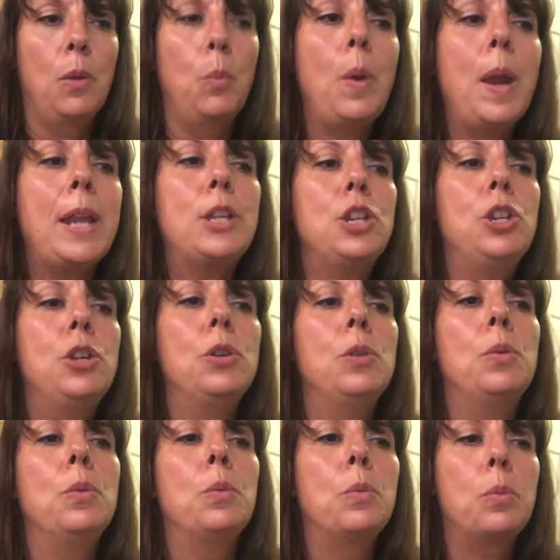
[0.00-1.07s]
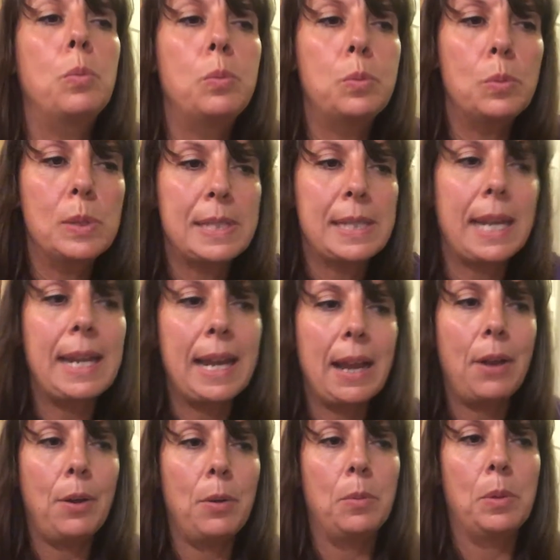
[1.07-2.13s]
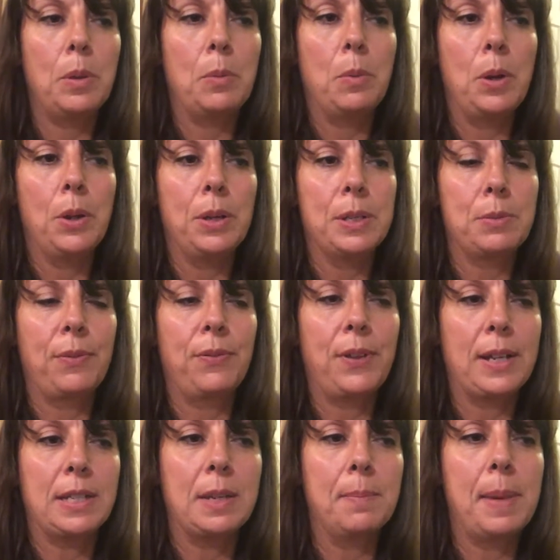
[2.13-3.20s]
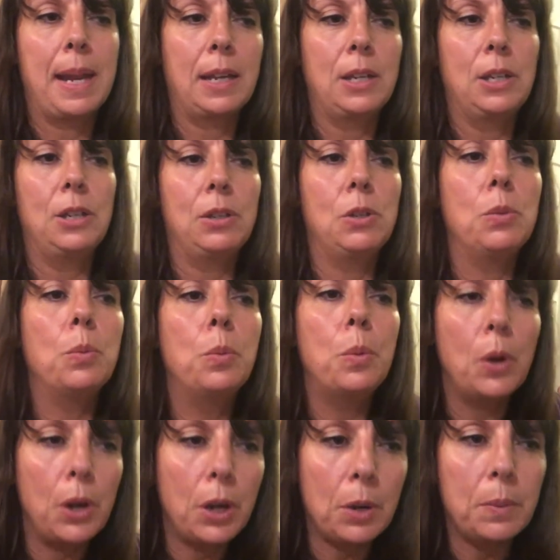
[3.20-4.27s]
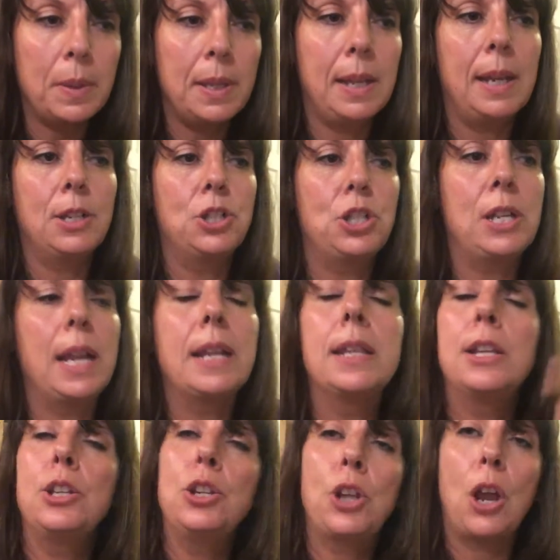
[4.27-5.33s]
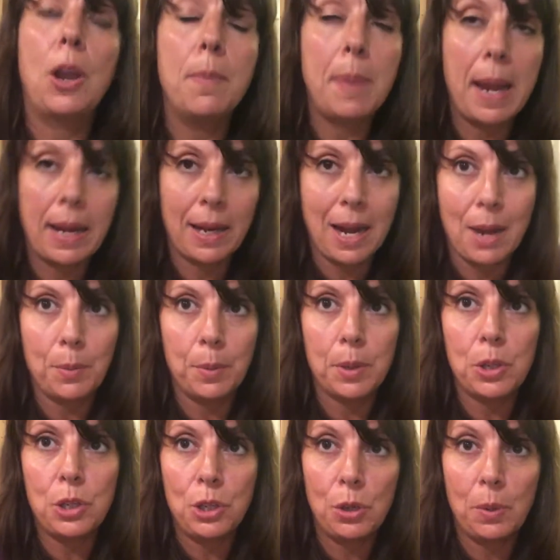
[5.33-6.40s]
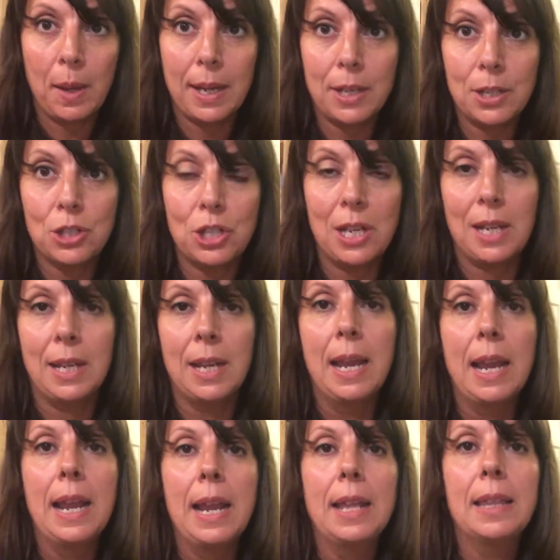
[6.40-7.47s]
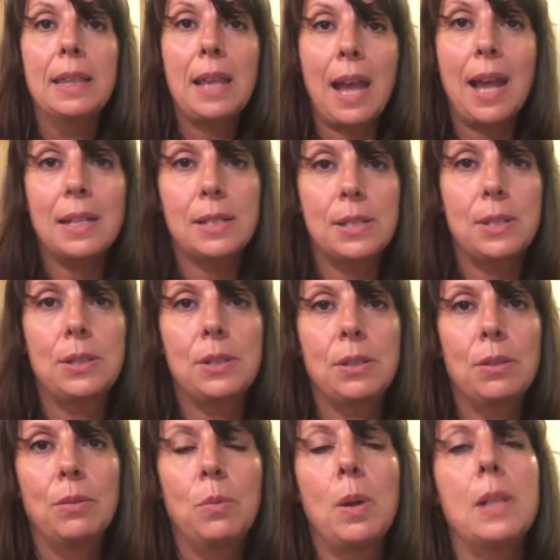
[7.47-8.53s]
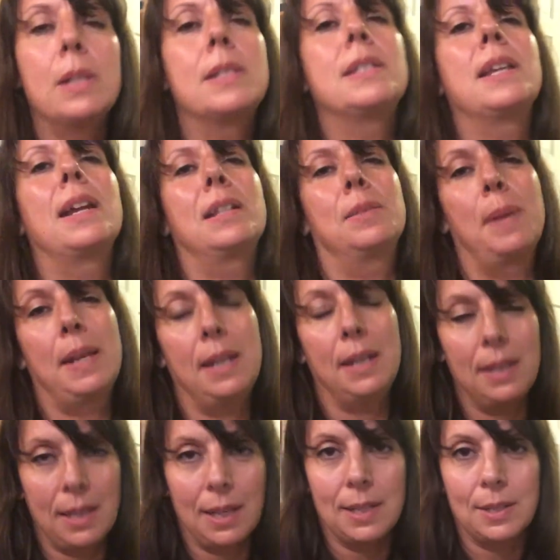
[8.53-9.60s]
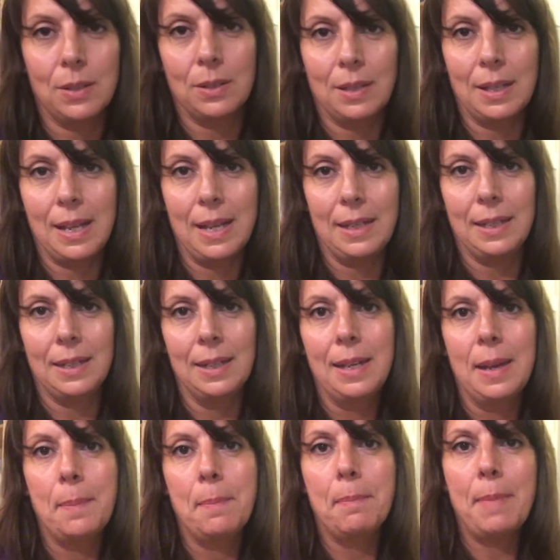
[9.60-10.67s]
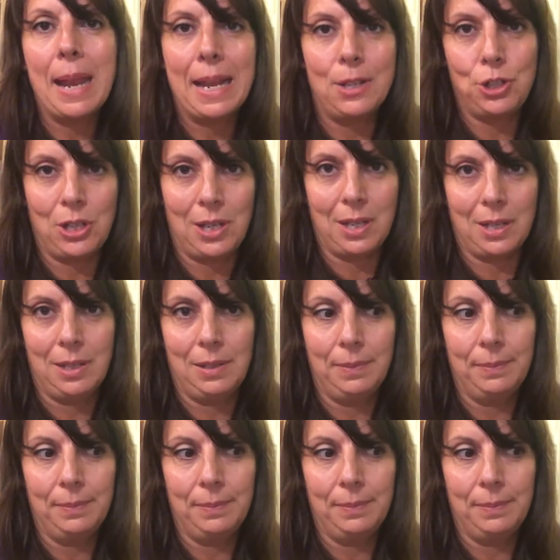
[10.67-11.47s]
when you see how the world is reflecting back at you, you work with the energy and then you go back out with new energy, that's what starts making things look like magic.